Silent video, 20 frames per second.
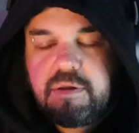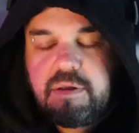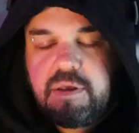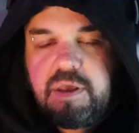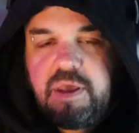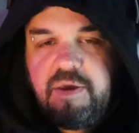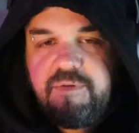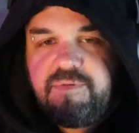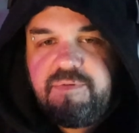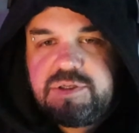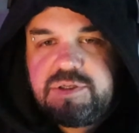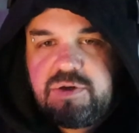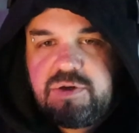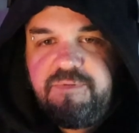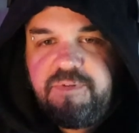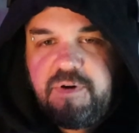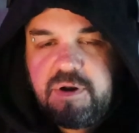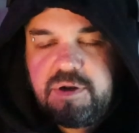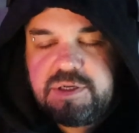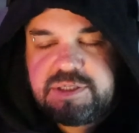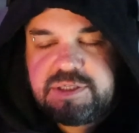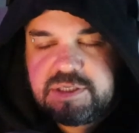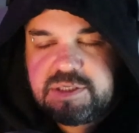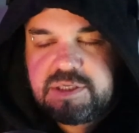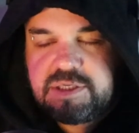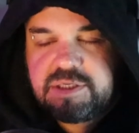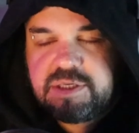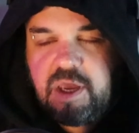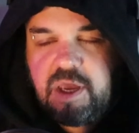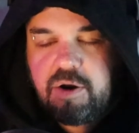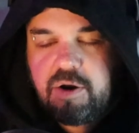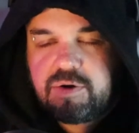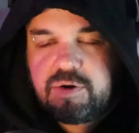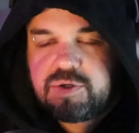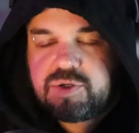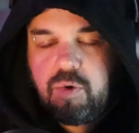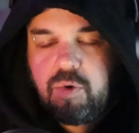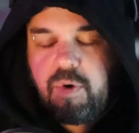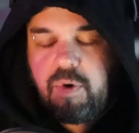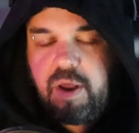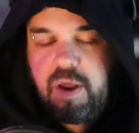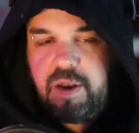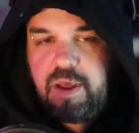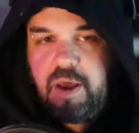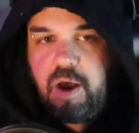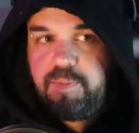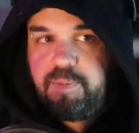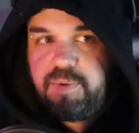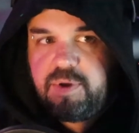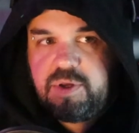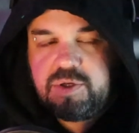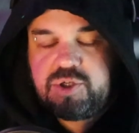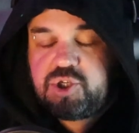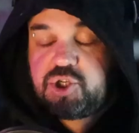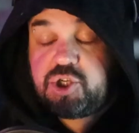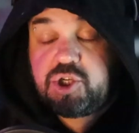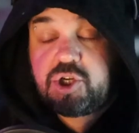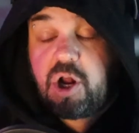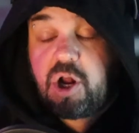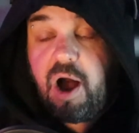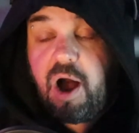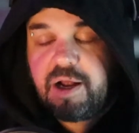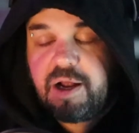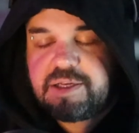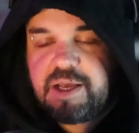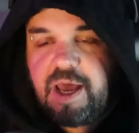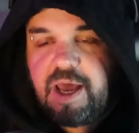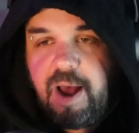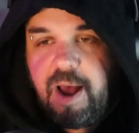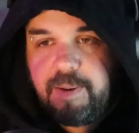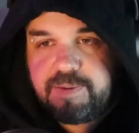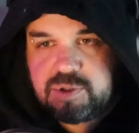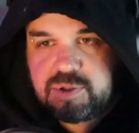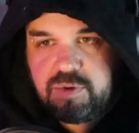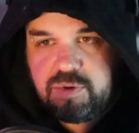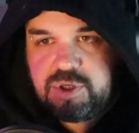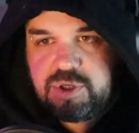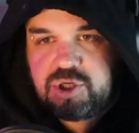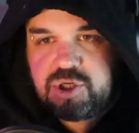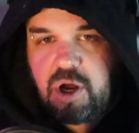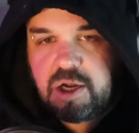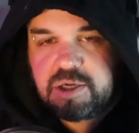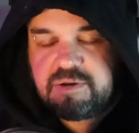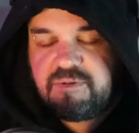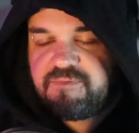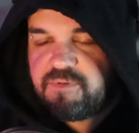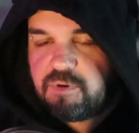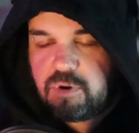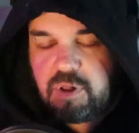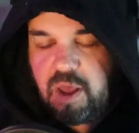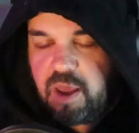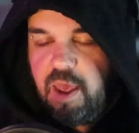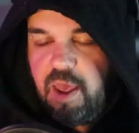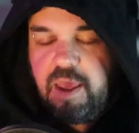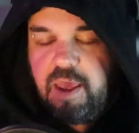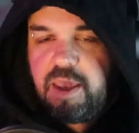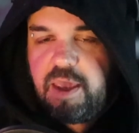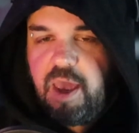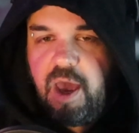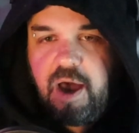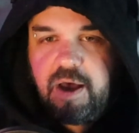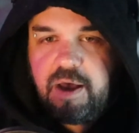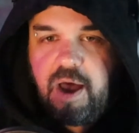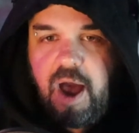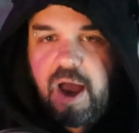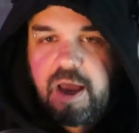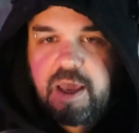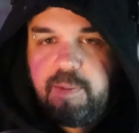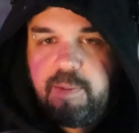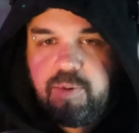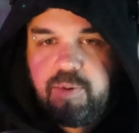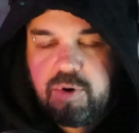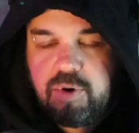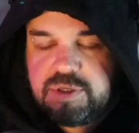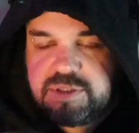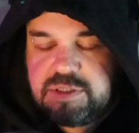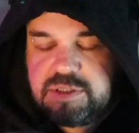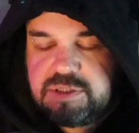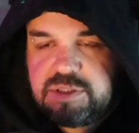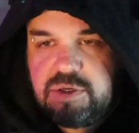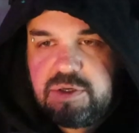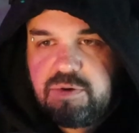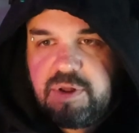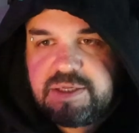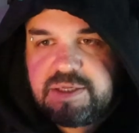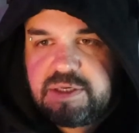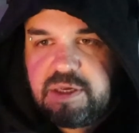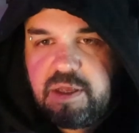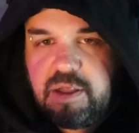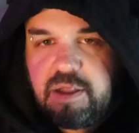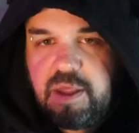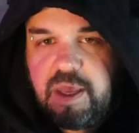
Given Street Fighter Six's characters already, I'd be shocked, absolutely shocked, if they're like, "Yeah, Aki poisons you. That's it."